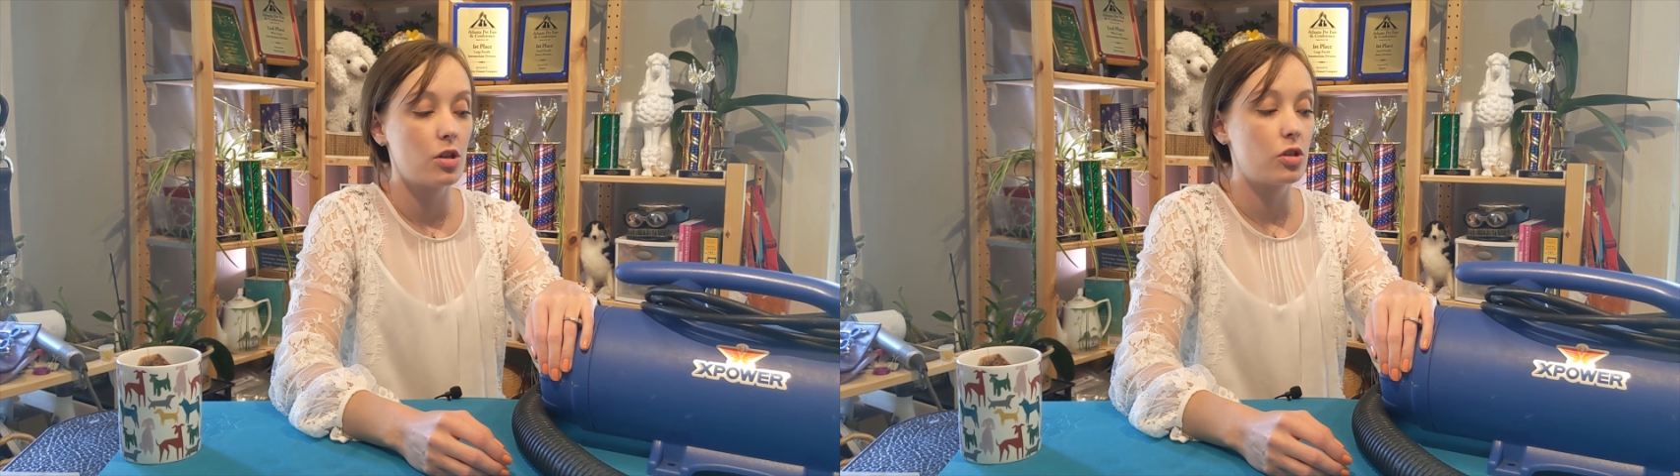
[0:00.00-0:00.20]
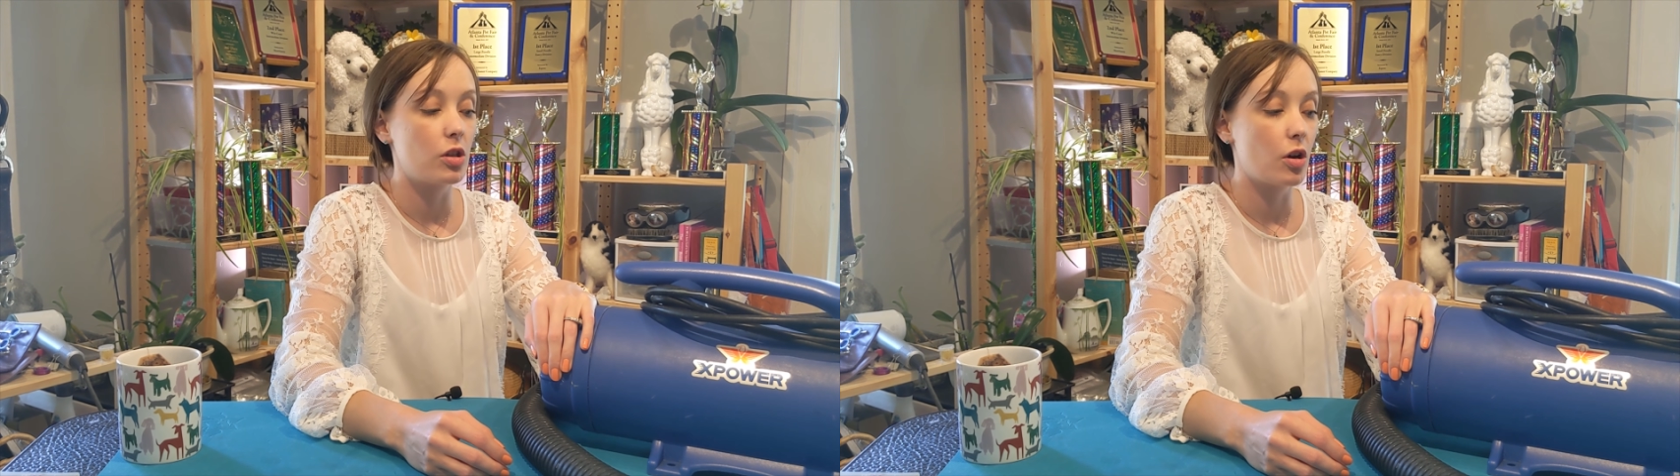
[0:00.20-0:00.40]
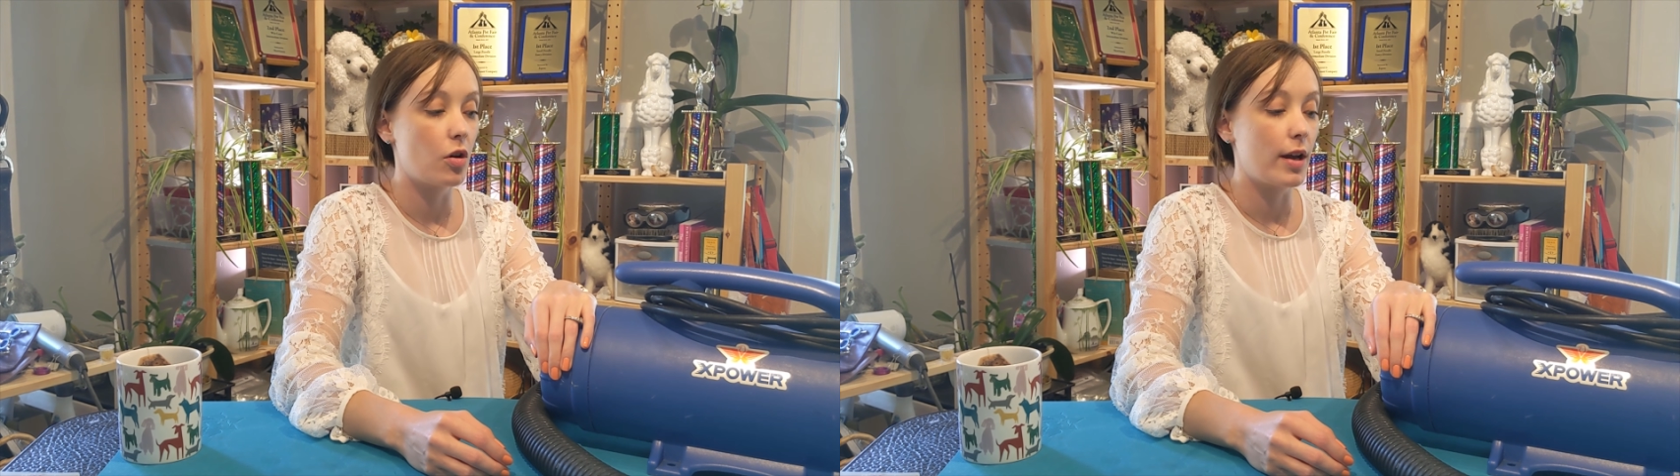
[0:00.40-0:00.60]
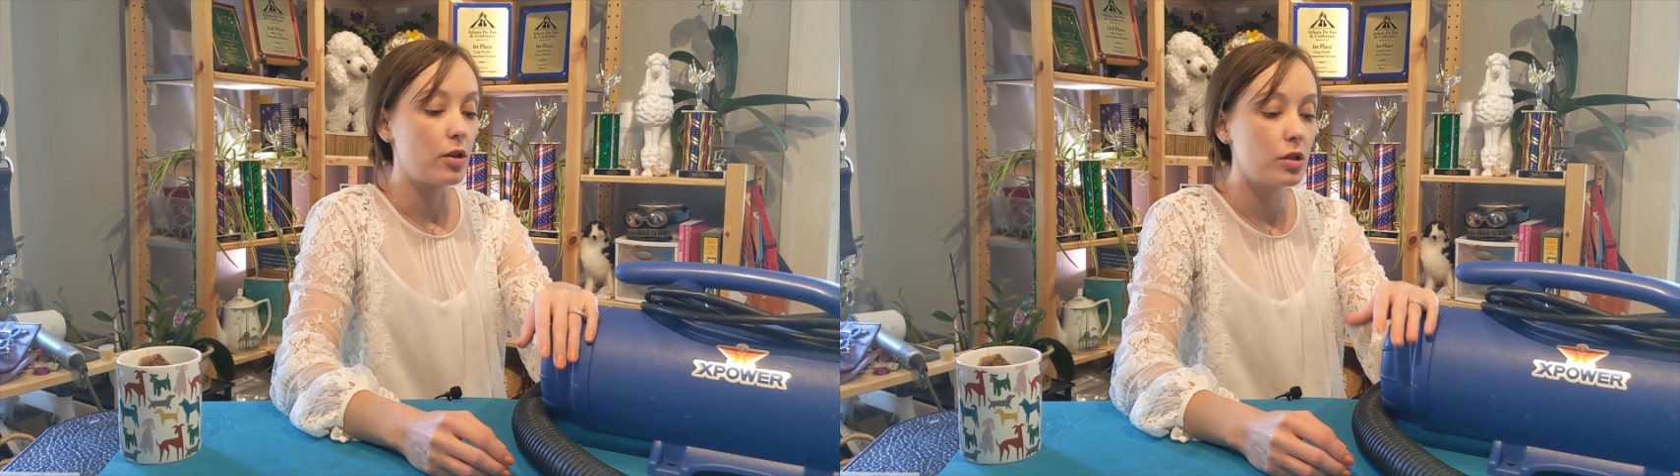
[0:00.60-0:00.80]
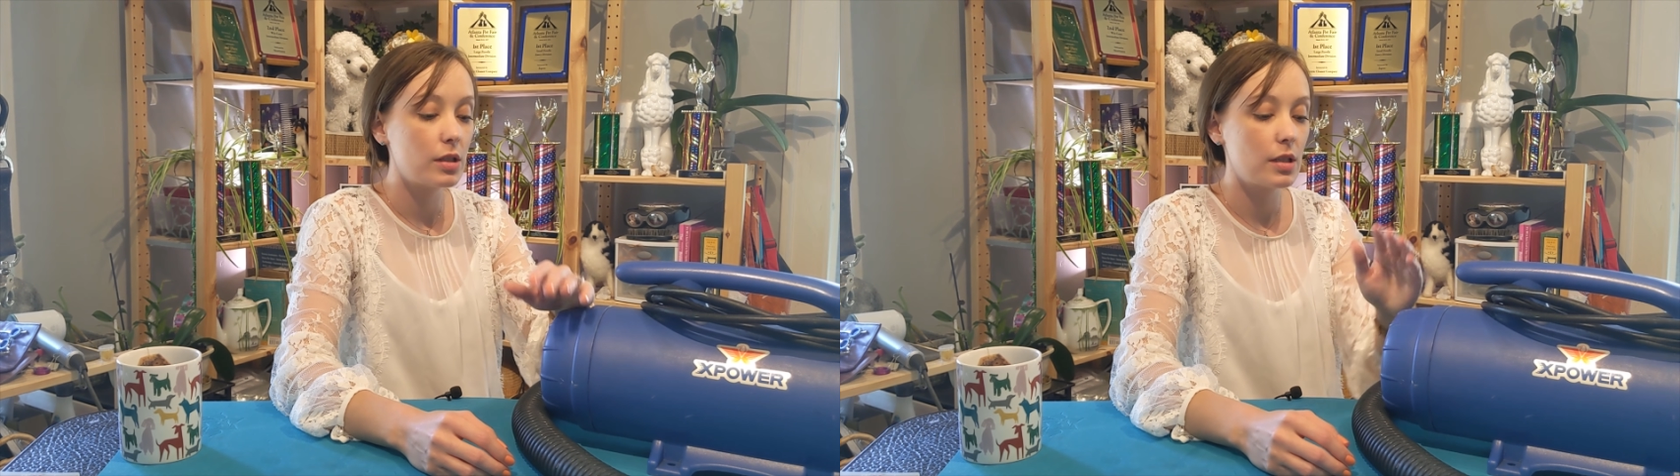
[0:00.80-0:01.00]
So I
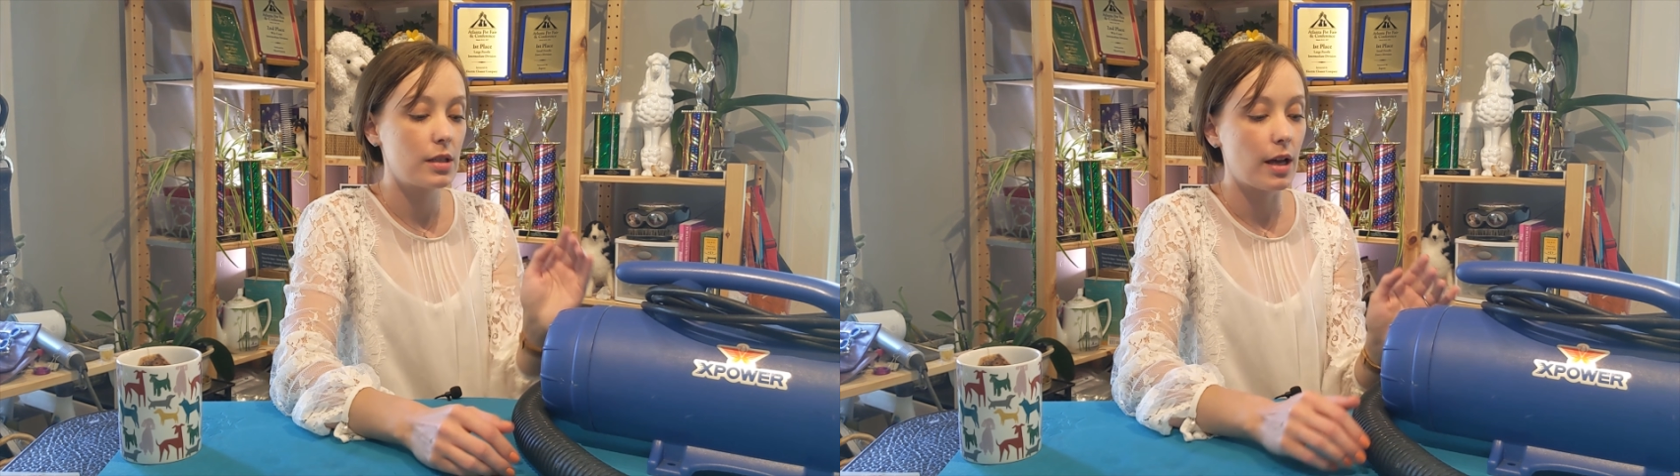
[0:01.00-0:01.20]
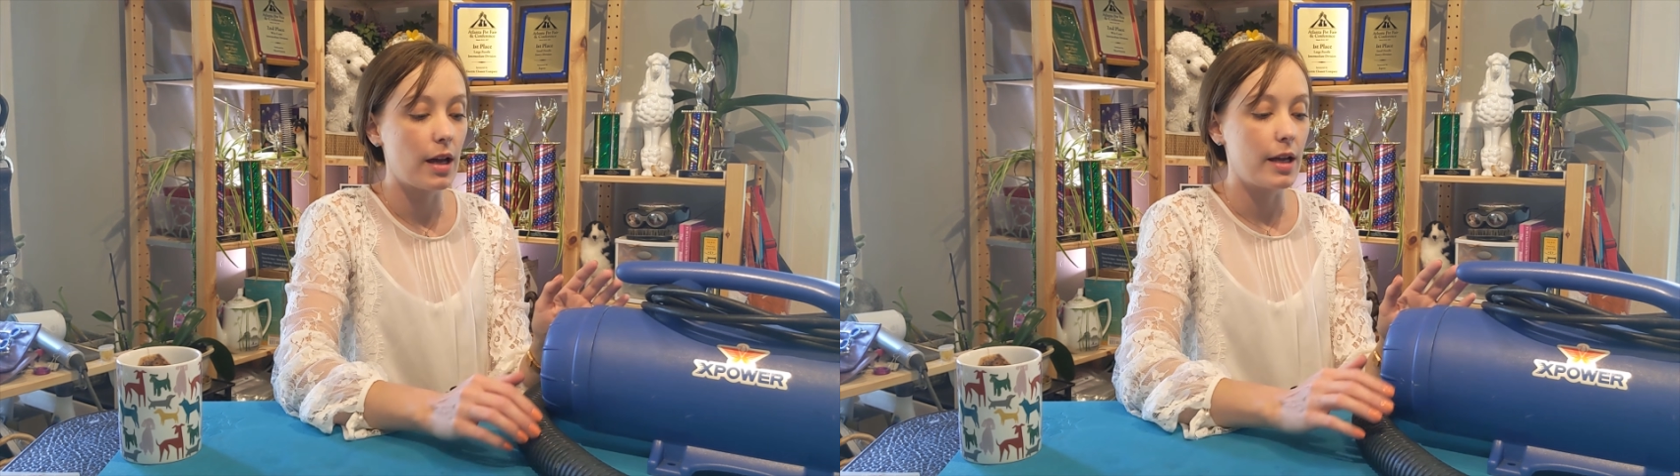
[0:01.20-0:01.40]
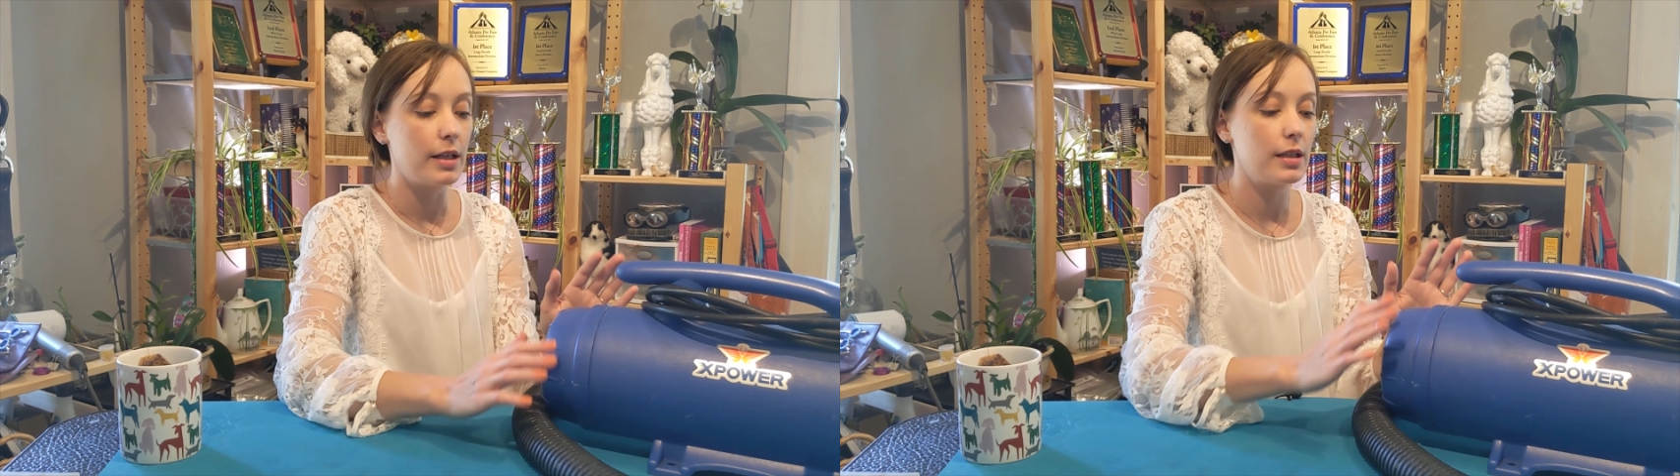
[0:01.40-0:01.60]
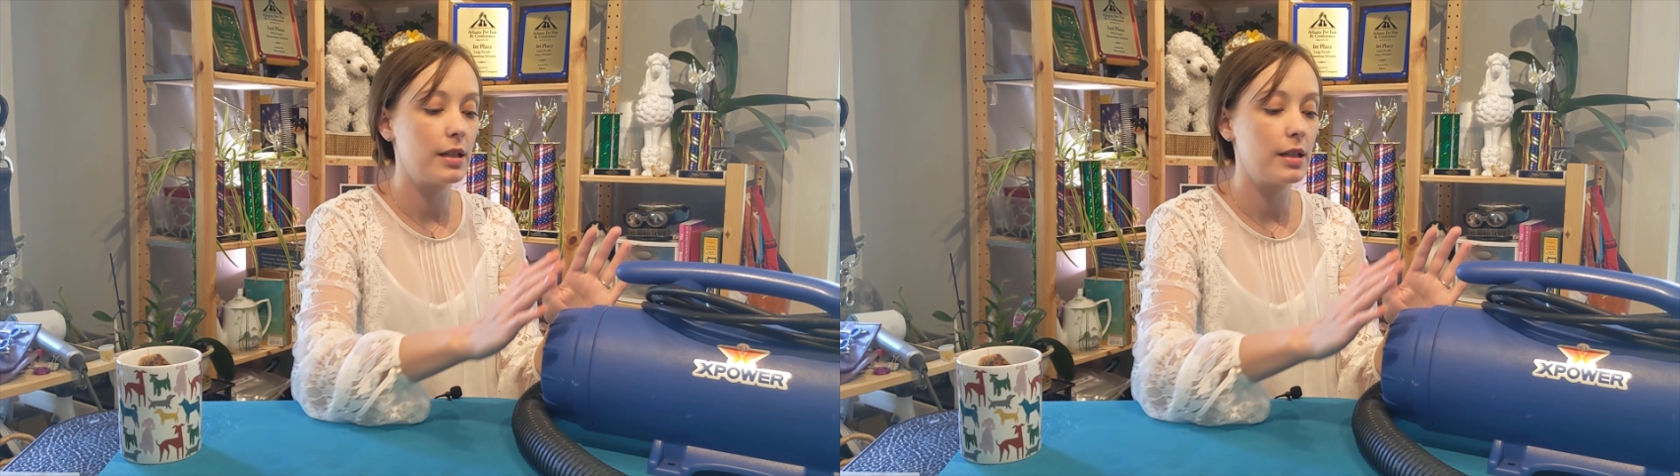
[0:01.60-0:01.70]
couldn't decide